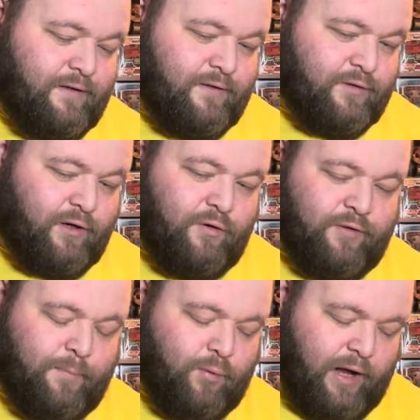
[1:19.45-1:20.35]
so I don't know if
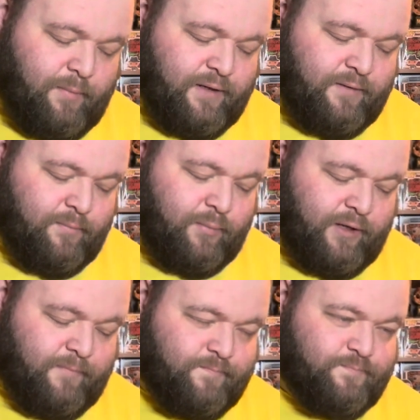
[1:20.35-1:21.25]
they primed it,
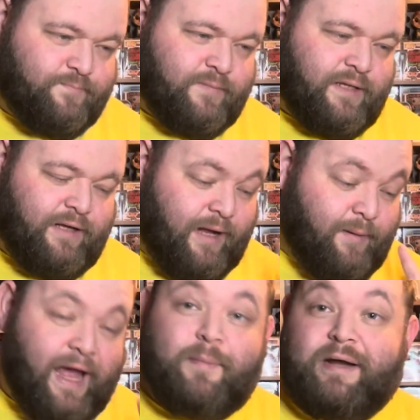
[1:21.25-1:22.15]
but I'm
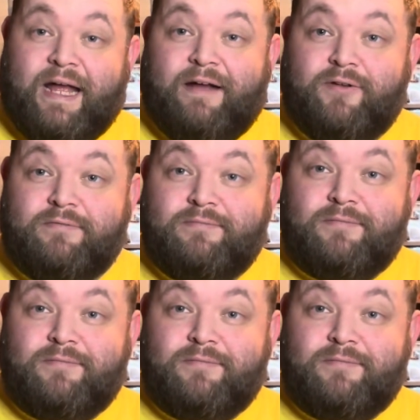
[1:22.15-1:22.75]
happy to have it.